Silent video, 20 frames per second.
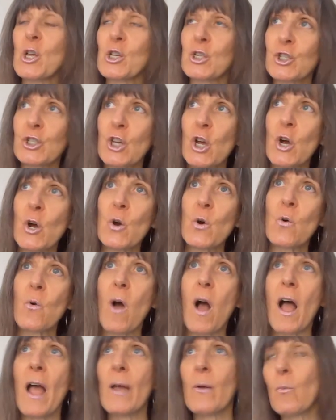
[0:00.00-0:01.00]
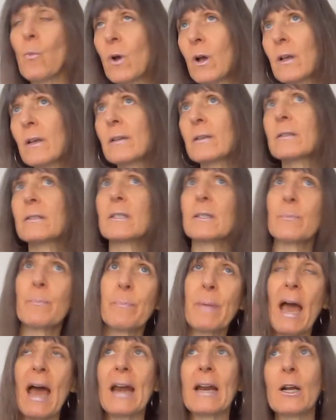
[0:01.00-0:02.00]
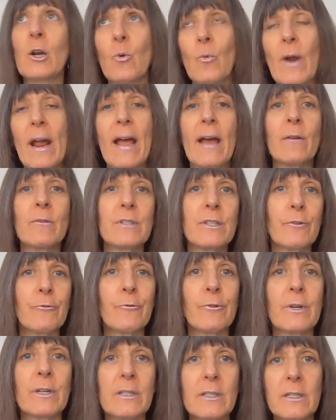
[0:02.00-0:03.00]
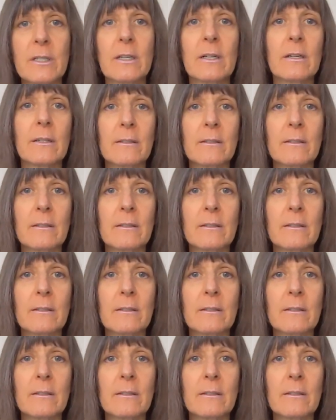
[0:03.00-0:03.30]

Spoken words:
So I was batting around different